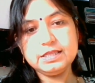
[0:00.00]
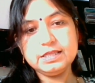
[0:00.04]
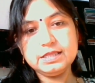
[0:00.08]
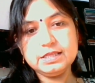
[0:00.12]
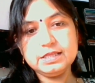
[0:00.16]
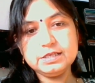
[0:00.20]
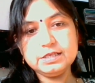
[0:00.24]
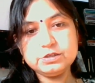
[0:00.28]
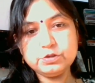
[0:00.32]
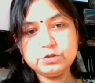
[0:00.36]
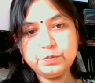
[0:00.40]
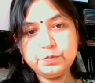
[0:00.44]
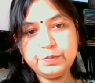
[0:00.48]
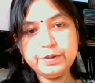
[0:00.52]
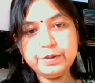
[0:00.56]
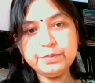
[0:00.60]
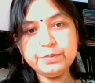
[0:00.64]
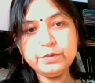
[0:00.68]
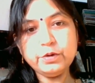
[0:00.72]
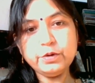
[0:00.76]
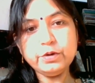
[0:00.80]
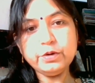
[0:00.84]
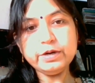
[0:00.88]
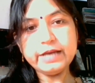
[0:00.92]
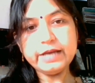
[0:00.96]
The
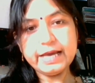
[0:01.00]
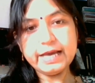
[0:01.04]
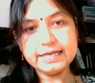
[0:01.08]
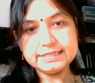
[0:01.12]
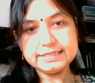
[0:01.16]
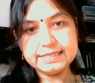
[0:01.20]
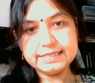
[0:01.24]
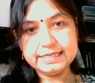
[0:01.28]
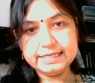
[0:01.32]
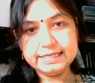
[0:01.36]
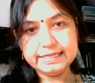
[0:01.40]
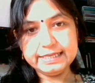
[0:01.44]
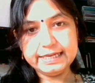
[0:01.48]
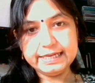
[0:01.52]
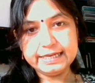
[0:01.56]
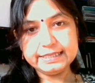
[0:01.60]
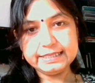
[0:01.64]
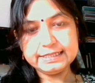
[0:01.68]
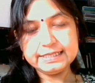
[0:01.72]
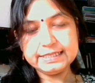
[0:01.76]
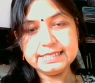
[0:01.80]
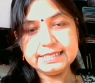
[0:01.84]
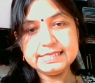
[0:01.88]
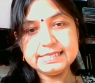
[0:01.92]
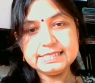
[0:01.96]
Supreme Court has held
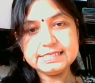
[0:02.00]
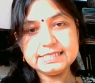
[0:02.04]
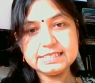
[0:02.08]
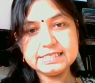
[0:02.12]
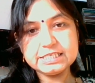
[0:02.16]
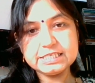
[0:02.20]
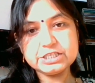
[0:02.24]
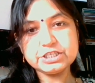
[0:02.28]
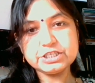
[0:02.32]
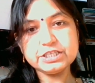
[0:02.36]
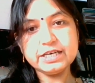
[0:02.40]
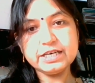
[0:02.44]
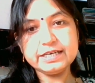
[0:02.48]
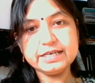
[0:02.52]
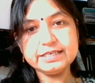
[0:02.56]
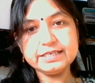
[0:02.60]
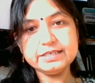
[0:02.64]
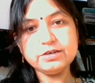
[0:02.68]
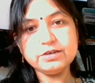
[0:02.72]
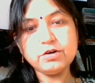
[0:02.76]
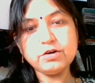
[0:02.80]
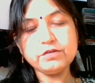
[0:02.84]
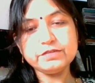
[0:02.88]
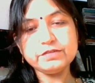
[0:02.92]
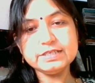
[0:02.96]
that Section
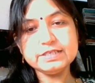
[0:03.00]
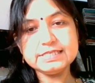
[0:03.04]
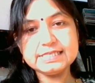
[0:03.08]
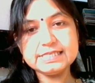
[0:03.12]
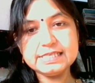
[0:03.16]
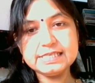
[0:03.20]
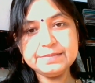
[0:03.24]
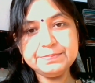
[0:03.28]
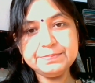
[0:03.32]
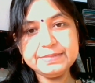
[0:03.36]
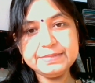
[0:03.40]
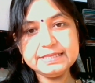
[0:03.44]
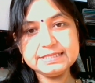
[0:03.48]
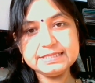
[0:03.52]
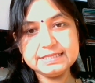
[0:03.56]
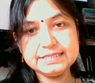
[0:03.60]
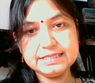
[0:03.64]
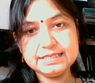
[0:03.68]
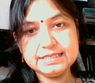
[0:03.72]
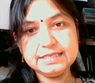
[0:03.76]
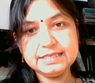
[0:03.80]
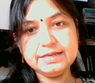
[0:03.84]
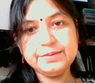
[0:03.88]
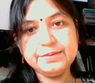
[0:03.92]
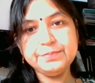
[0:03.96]
100 of the
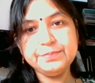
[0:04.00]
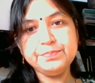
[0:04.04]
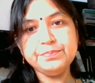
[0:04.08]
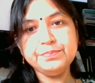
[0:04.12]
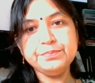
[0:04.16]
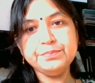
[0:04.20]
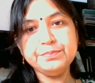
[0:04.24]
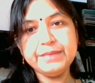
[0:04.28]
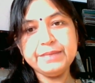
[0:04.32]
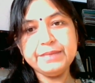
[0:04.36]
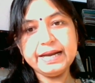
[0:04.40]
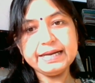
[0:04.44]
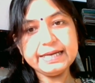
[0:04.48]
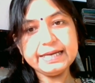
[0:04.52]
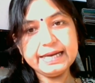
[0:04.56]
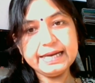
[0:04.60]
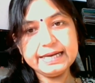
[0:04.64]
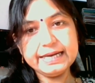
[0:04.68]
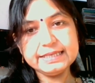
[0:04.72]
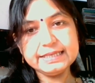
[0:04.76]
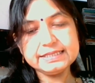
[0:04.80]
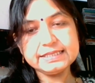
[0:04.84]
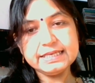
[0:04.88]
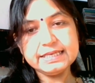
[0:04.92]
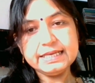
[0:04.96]
CPC
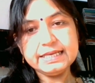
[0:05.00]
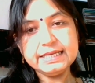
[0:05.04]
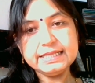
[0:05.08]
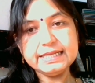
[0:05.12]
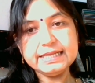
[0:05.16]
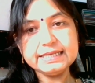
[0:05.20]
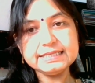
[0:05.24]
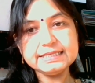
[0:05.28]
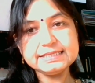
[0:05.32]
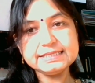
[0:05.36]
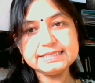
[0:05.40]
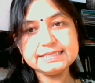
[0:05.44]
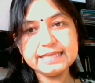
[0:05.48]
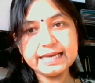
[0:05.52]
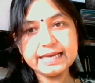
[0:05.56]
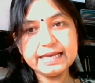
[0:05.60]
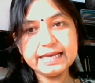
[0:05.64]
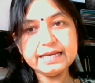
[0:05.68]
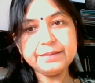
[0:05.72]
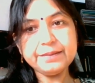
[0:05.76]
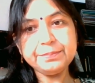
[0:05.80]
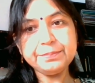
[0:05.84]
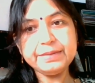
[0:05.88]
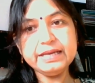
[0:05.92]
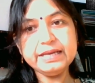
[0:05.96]
mandates that a
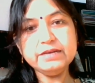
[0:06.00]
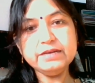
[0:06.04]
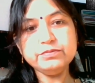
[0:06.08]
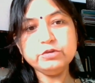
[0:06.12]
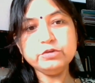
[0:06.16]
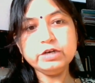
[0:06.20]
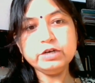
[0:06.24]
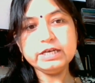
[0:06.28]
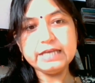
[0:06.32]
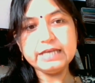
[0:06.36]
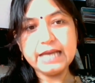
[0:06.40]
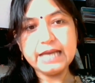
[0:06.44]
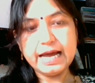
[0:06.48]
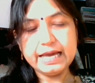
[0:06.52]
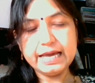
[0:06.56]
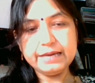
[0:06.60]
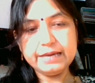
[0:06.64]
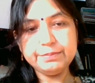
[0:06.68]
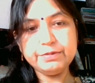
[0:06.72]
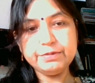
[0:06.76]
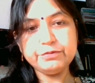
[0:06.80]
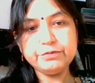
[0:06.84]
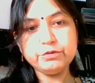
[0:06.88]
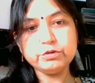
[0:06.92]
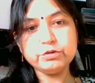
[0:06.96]
second appeal would
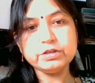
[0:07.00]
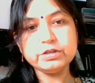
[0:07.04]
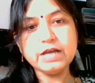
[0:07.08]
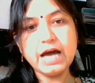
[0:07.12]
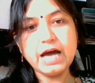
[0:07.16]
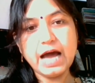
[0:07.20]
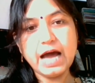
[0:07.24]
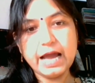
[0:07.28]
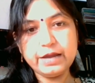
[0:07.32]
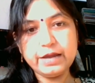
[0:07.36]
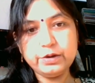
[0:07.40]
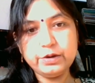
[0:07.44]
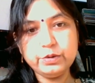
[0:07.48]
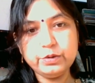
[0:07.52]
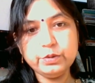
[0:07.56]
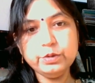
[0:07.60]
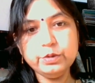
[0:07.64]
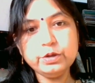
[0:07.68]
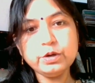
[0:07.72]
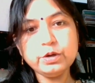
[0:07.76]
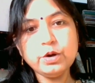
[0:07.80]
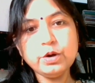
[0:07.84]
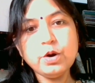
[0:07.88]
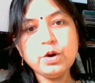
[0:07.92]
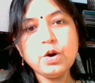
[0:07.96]
lie before the High
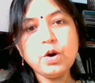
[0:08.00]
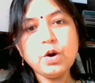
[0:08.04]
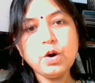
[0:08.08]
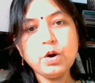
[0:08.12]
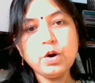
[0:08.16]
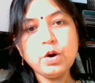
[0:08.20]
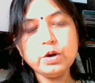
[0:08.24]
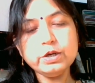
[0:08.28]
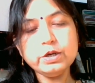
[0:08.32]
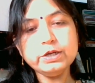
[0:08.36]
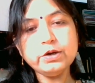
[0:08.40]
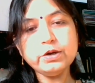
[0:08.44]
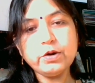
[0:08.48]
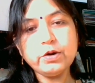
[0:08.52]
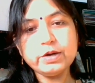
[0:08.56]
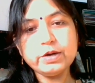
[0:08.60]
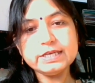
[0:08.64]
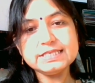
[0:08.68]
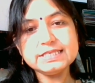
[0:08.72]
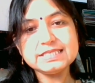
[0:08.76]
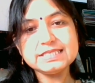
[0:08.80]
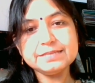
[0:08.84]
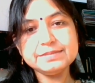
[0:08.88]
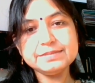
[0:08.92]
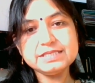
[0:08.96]
Court only
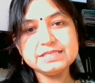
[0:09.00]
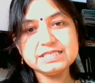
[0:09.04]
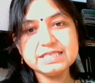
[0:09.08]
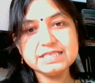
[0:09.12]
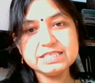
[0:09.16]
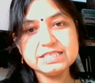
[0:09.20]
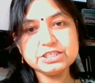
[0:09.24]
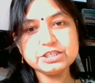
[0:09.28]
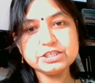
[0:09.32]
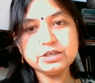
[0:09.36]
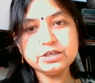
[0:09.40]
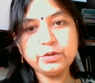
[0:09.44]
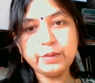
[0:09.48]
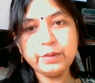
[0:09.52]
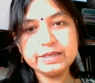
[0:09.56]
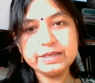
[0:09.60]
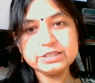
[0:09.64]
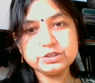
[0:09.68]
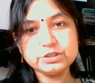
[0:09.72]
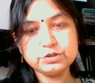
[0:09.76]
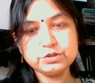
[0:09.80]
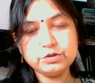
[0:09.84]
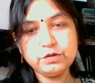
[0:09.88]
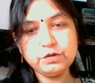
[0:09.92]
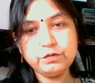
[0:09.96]
on a substantial
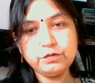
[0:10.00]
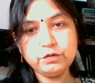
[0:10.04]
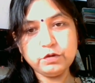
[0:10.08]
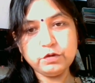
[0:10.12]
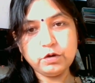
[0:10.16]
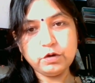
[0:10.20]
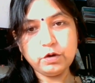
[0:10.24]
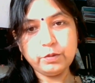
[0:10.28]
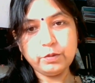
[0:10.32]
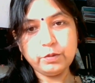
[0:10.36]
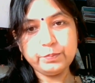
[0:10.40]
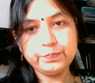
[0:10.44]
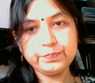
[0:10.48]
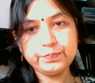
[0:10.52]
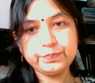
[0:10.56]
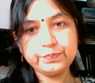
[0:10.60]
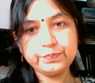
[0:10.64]
question of law,